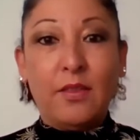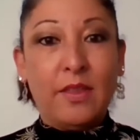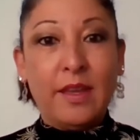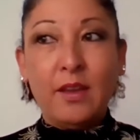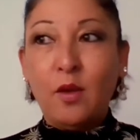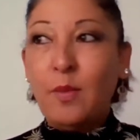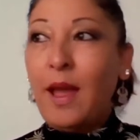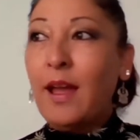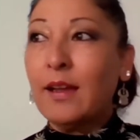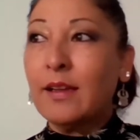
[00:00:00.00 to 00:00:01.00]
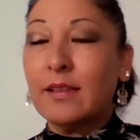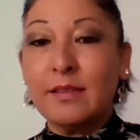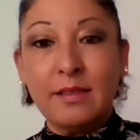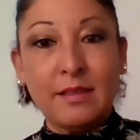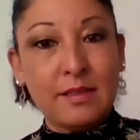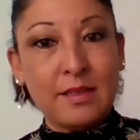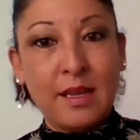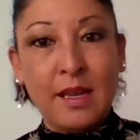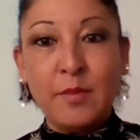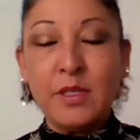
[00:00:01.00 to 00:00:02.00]
They go back to the
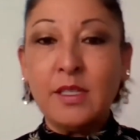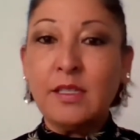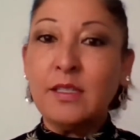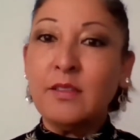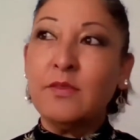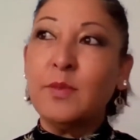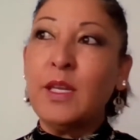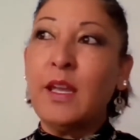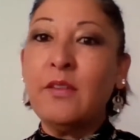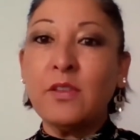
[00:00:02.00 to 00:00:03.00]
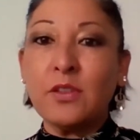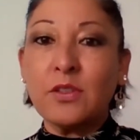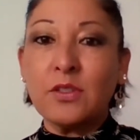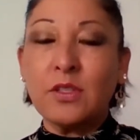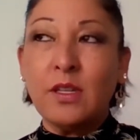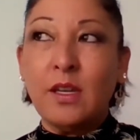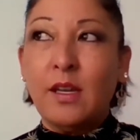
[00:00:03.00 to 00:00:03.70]
same addictive behaviors.